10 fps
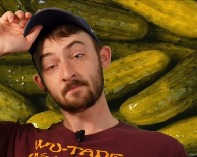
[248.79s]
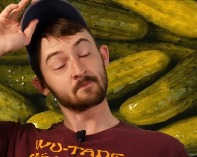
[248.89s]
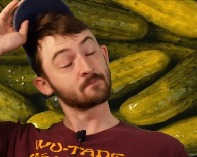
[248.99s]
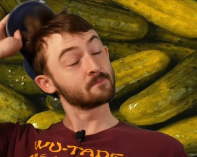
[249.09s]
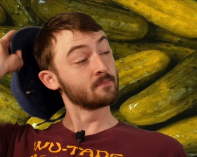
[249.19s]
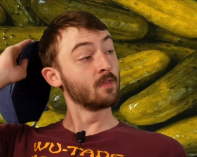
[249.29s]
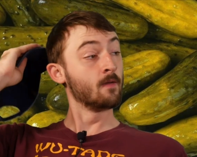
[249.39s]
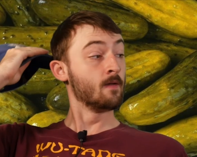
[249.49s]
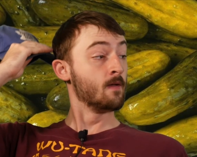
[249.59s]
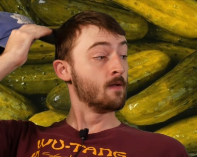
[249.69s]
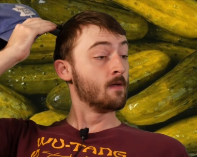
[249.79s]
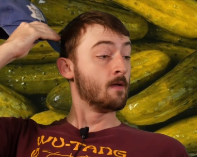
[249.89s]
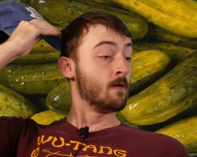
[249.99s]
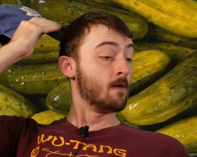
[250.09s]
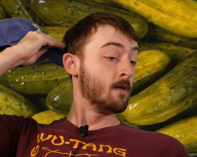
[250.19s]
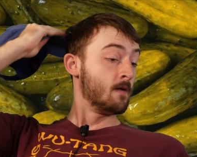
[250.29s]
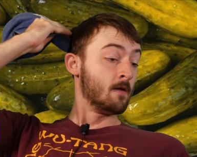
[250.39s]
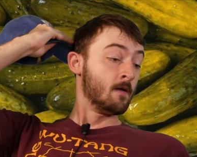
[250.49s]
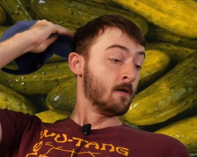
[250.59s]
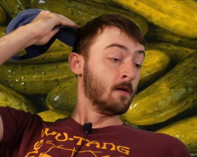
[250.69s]

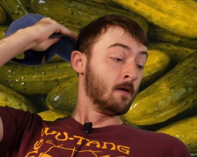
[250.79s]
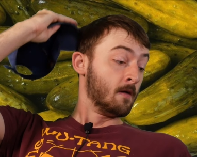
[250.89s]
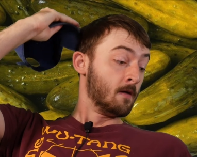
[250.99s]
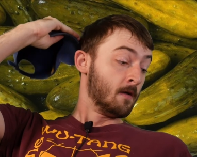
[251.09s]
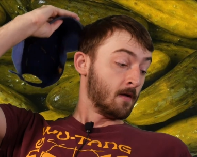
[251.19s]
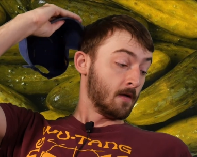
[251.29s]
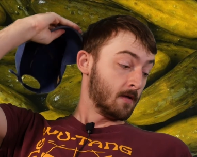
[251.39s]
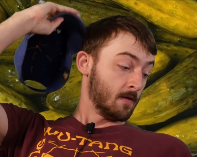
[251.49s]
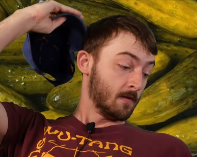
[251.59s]
Nothing is said.